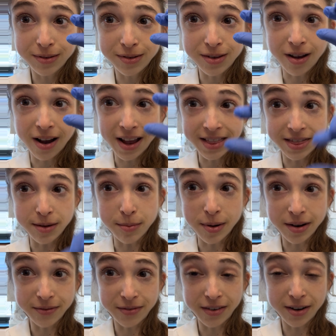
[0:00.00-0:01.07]
not at the
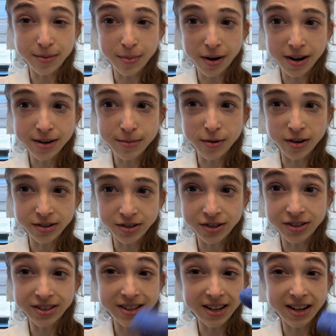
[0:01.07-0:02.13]
bo very bottom or else
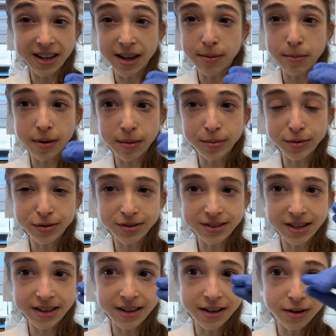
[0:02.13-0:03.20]
you're just going to get
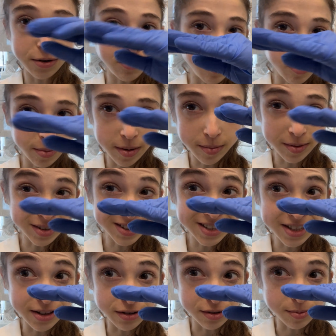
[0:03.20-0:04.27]
bubbles and then you won't be able to
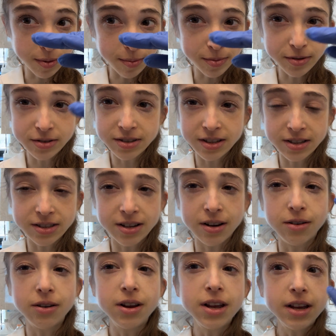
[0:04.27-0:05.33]
see those bubbles. And
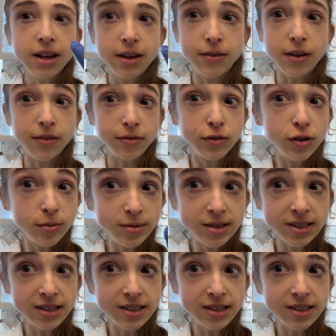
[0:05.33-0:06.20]
so if you have tubes and